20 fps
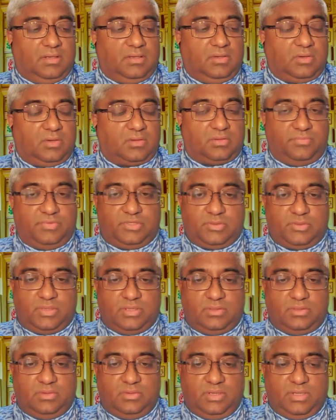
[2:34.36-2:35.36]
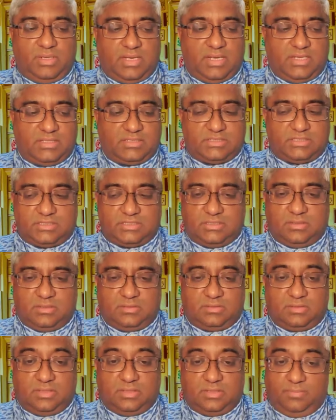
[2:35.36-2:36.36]
Dr. Vishwa Adluri has
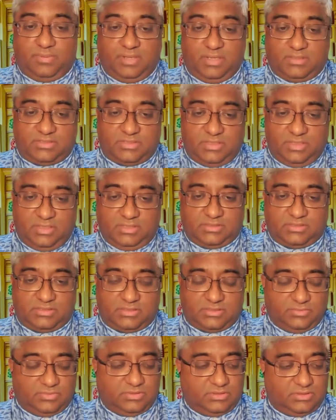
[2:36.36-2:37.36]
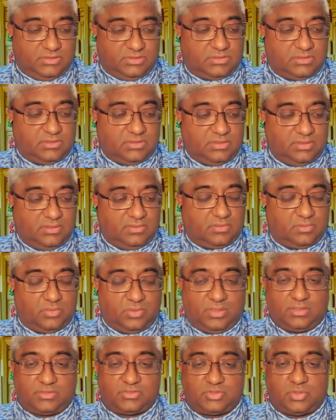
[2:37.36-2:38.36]
3 PhDs, which is
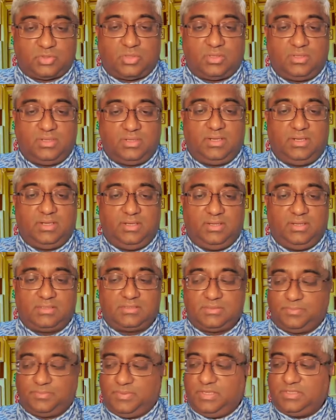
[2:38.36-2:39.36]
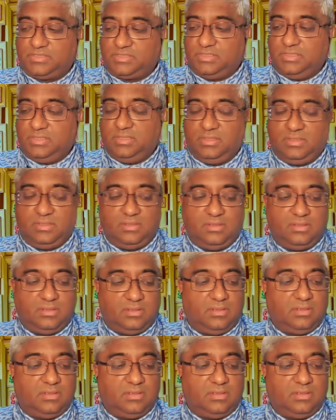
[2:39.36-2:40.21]
quite extraordinary. He has a PhD in